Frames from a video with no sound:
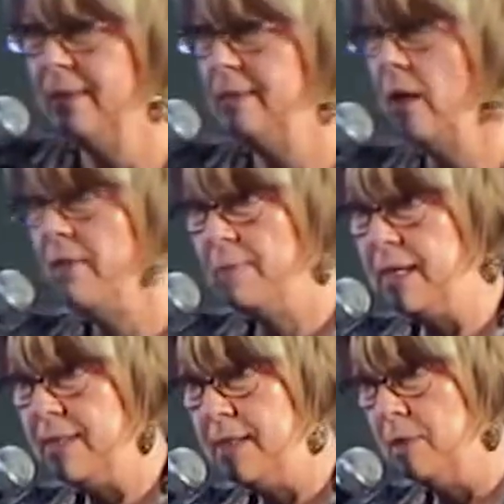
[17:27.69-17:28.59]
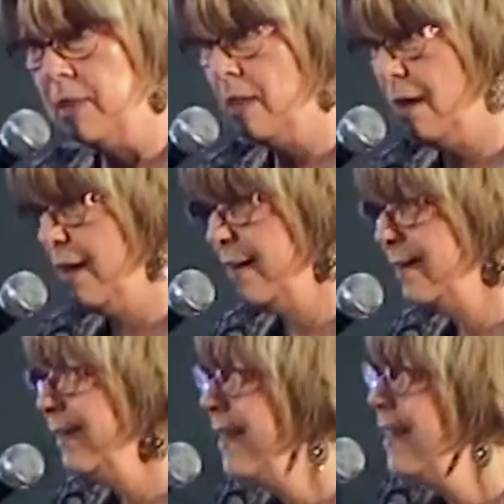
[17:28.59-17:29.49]
Now, that may seem a little odd,
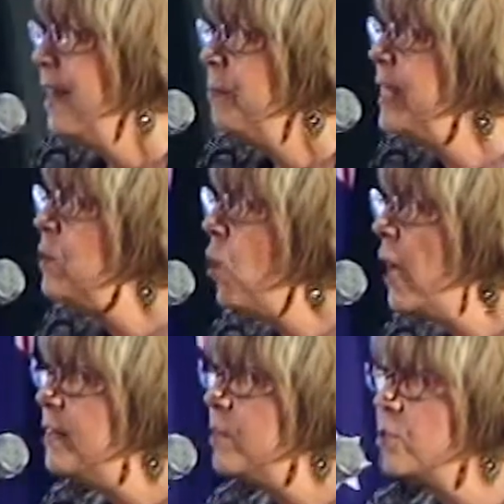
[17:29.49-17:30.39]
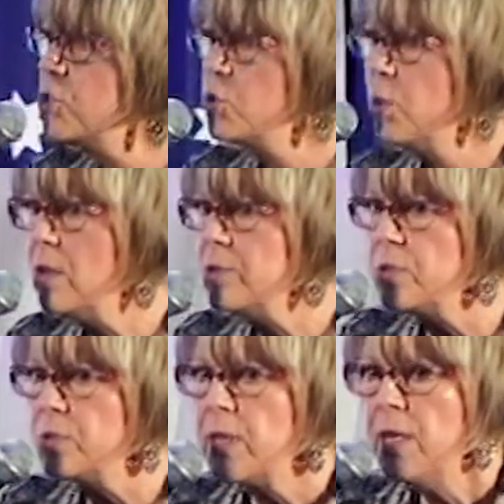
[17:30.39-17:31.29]
but he wanted those
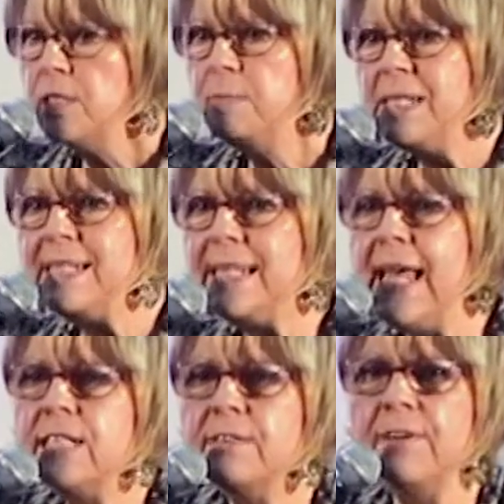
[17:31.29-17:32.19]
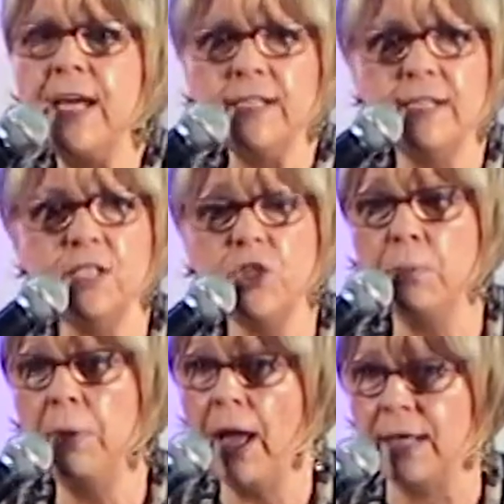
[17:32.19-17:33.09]
trousers to be sanctified to the
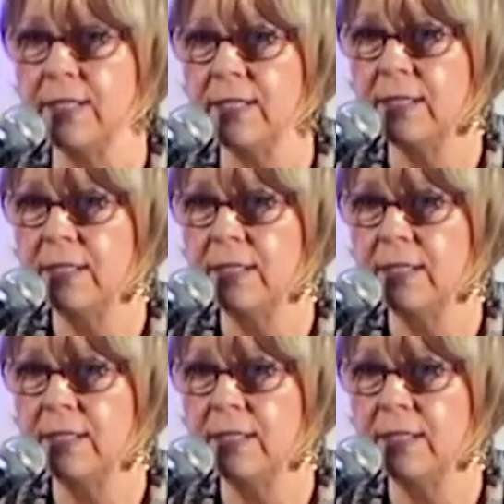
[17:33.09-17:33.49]
Shabbat